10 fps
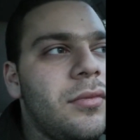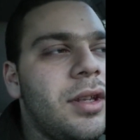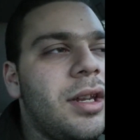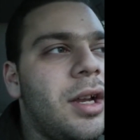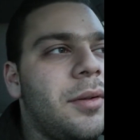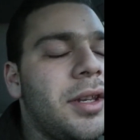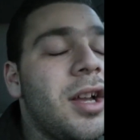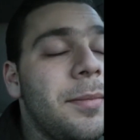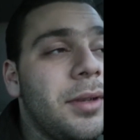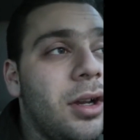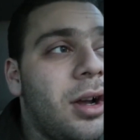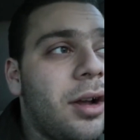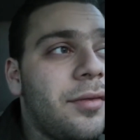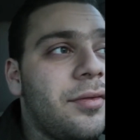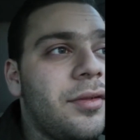Now, when they cut me
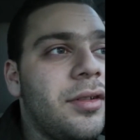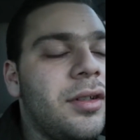off,